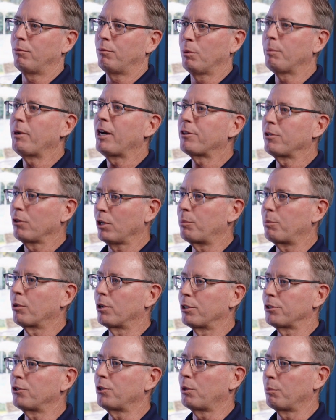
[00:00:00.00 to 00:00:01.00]
we're about the only
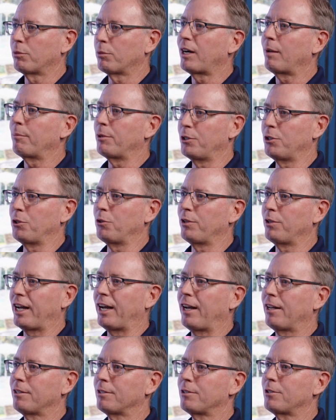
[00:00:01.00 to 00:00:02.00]
person who can probably do
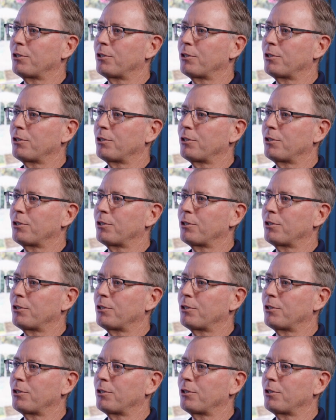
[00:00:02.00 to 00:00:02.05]
that.